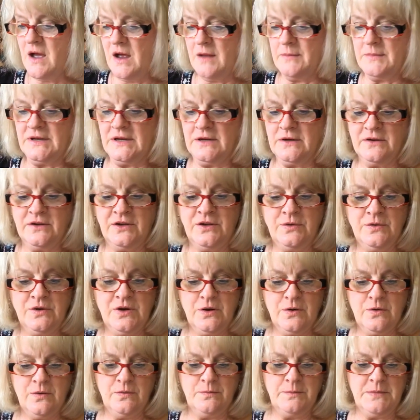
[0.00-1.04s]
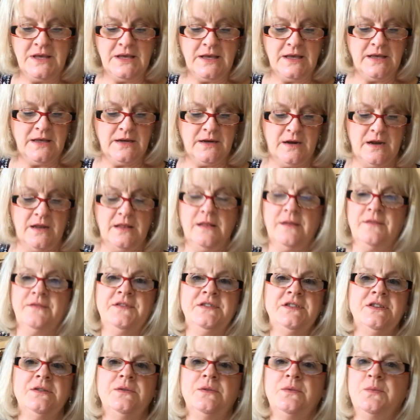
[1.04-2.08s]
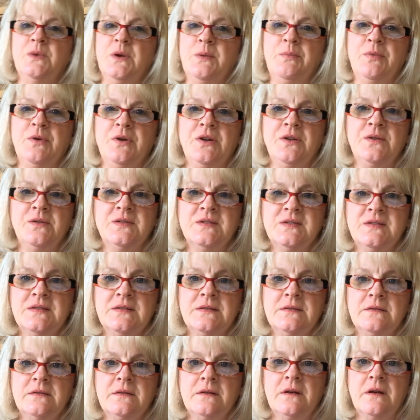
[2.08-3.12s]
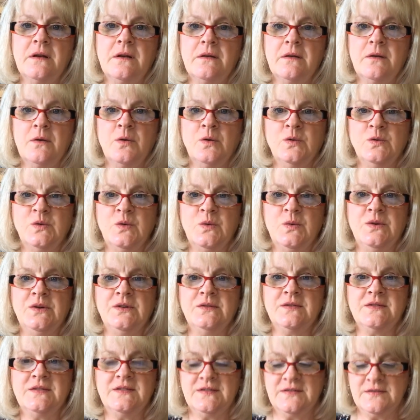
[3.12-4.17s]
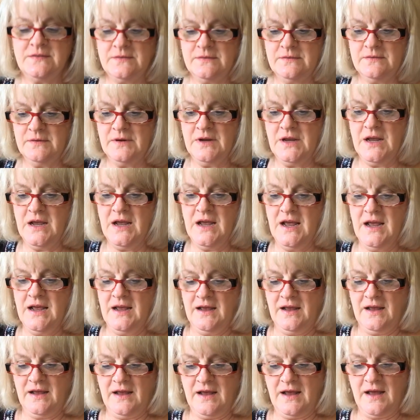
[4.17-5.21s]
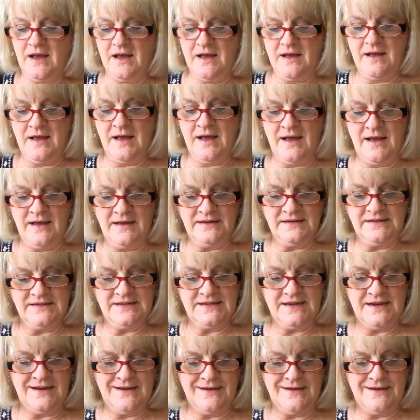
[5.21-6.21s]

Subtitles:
I mean, you know me, and I love to reproduce old quilts, and